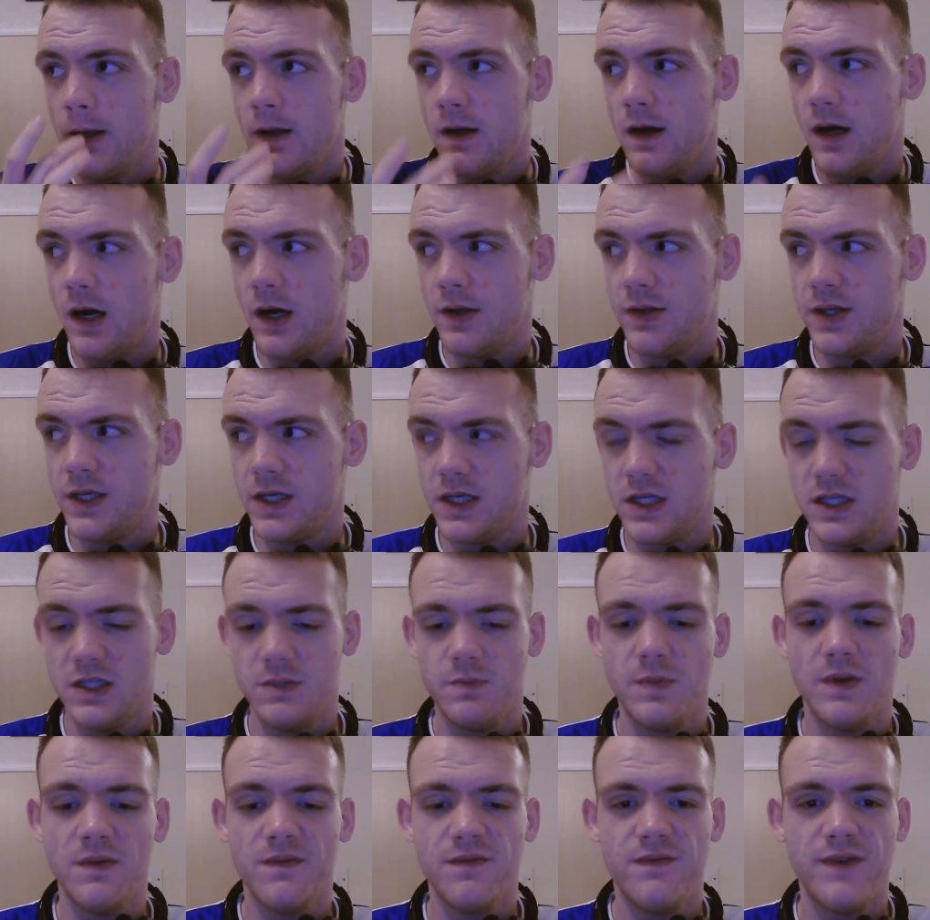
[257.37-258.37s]
I think he's
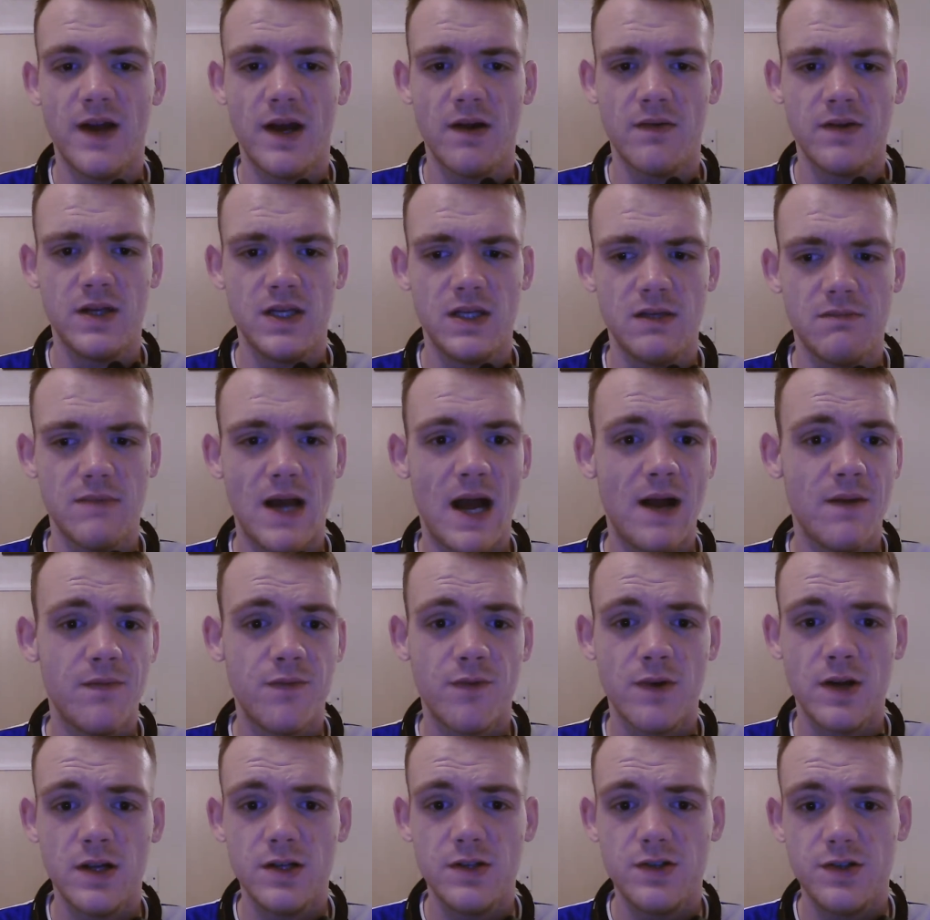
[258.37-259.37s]
been very
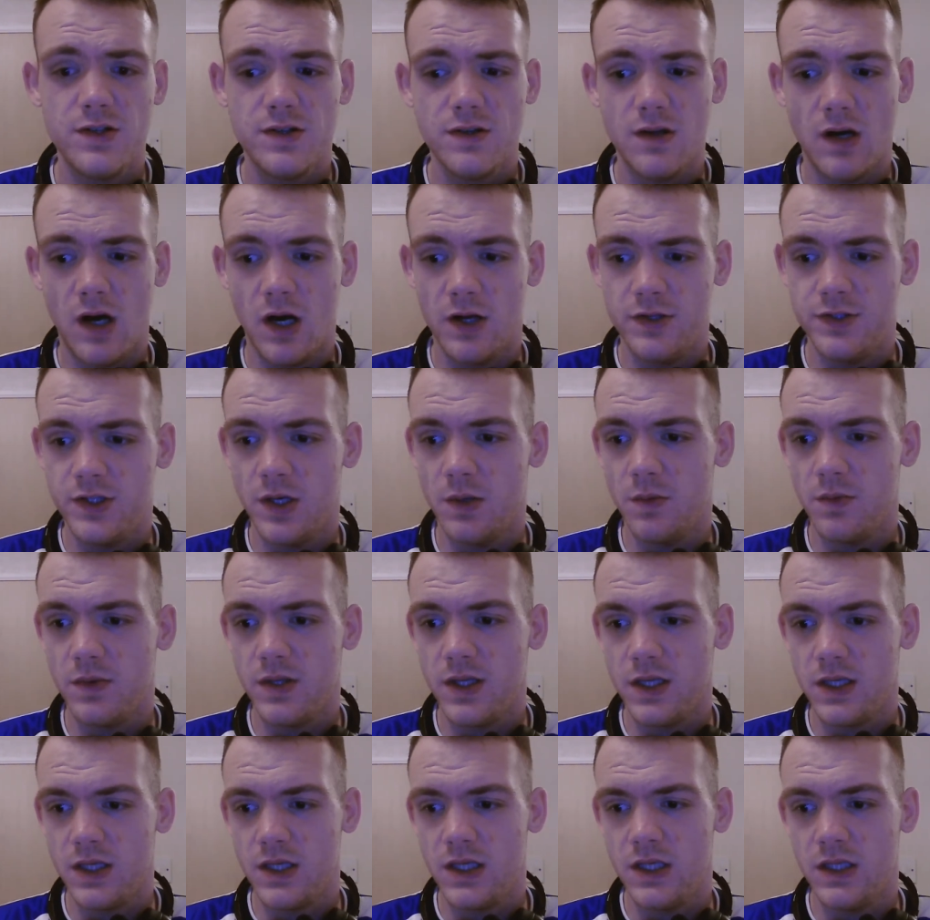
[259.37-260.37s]
average. I don't
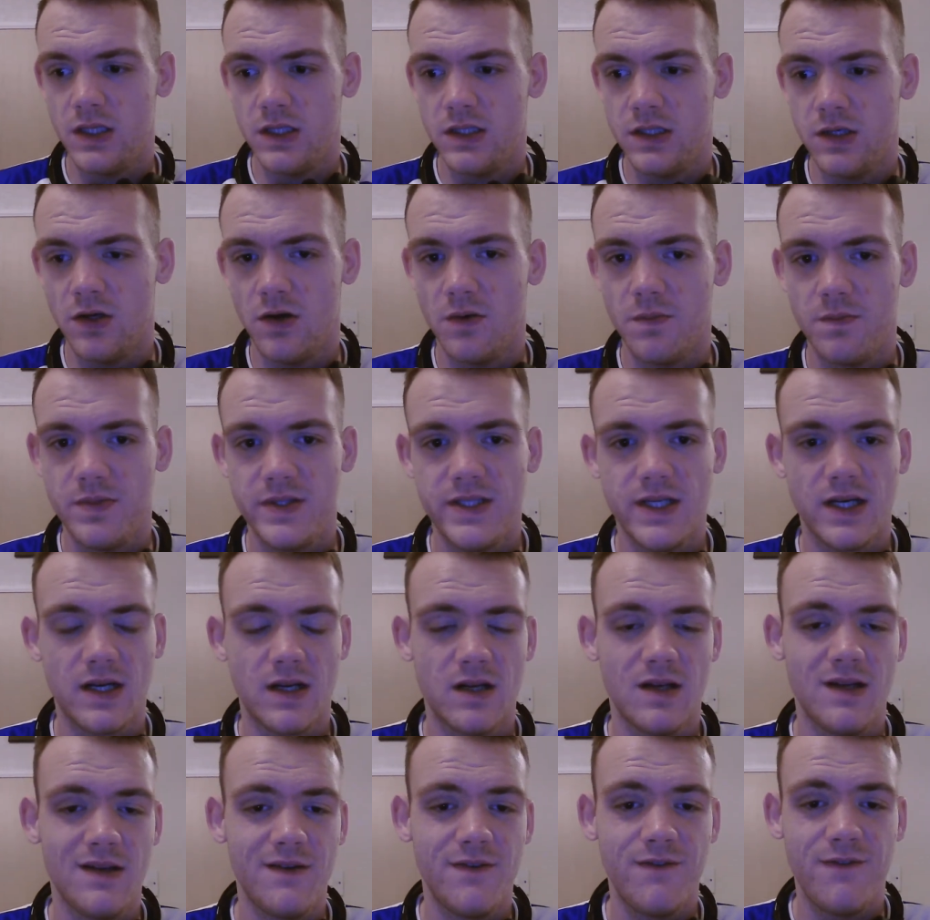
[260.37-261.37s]
think he's looked
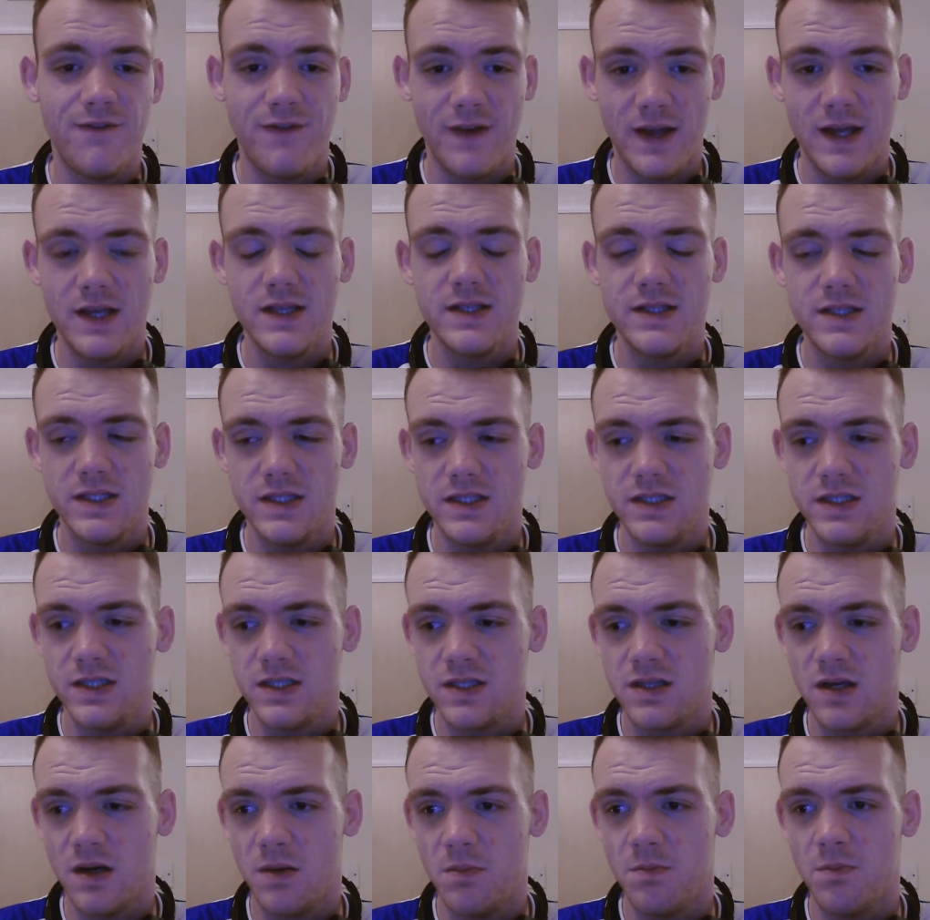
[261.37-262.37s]
particularly fit since he's
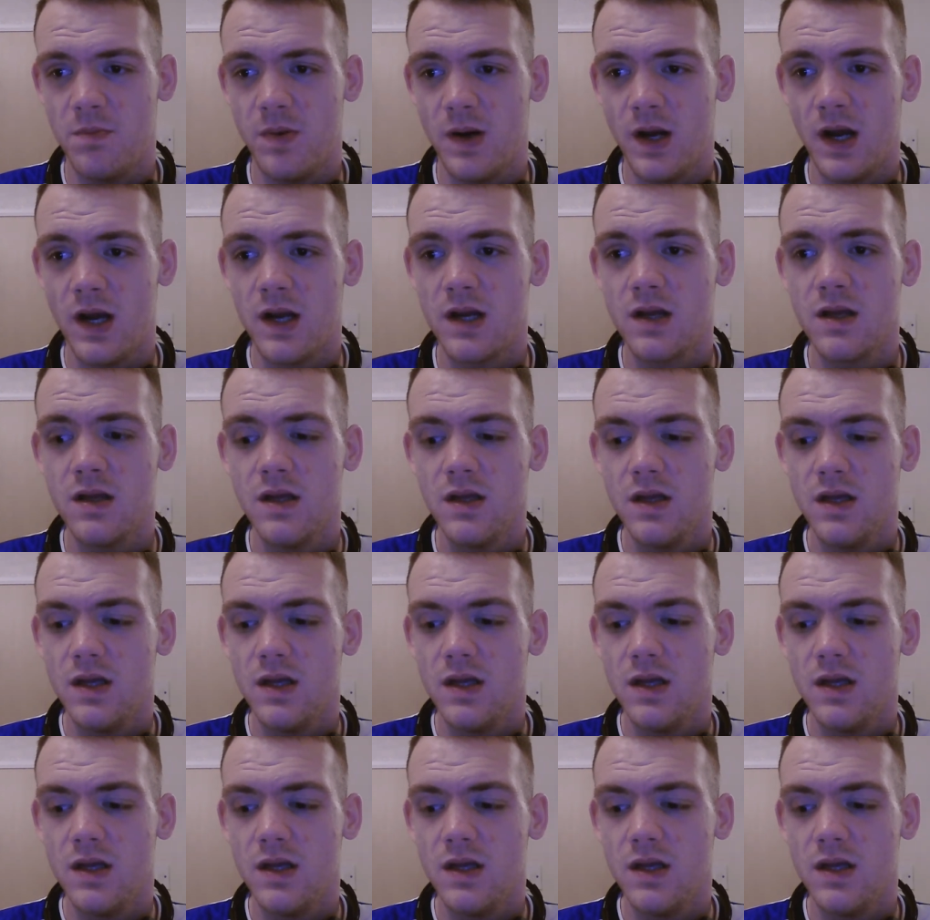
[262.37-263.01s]
come back.